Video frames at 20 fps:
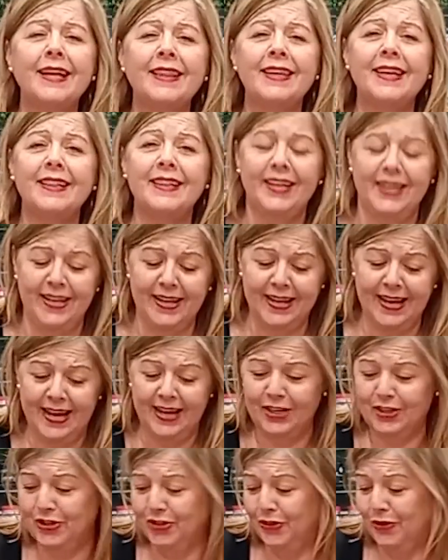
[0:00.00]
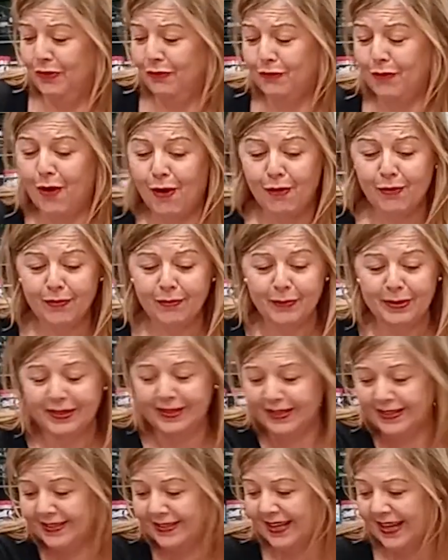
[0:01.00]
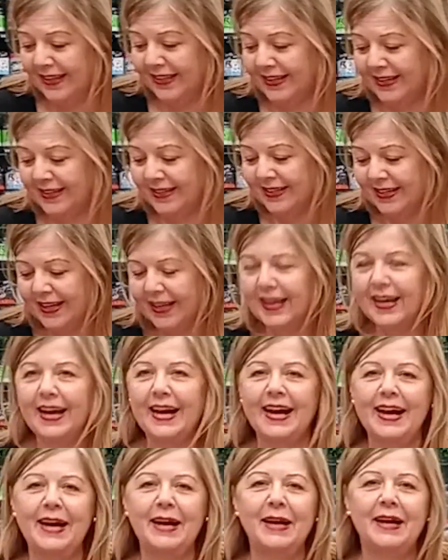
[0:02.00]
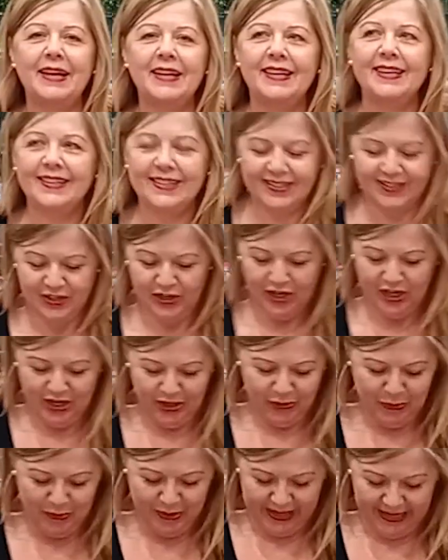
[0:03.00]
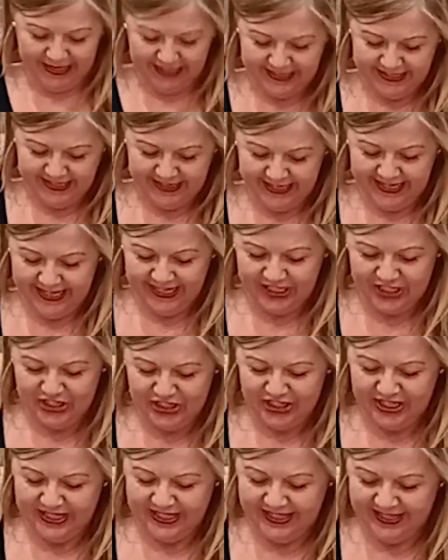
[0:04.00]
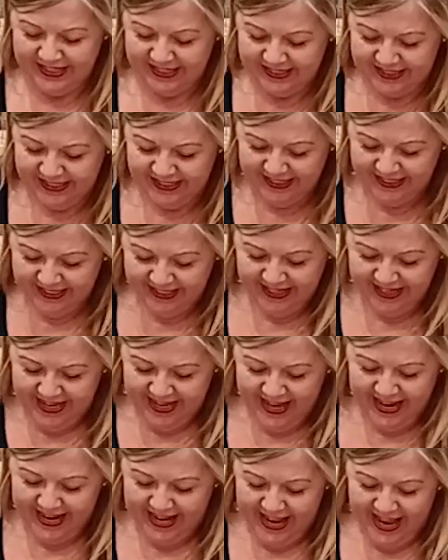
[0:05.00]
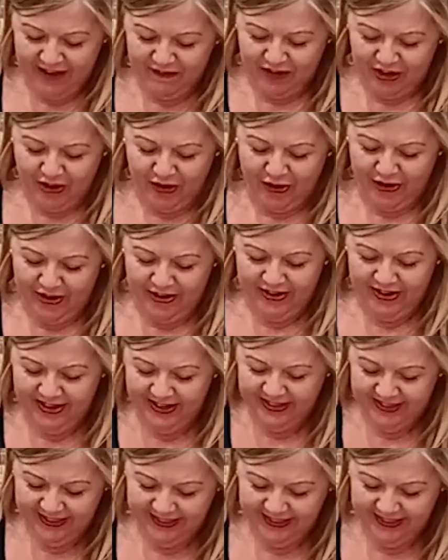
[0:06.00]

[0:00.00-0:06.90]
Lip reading: nothing that you can do wrong with this salad, so you can all get into the kitchen and have a go.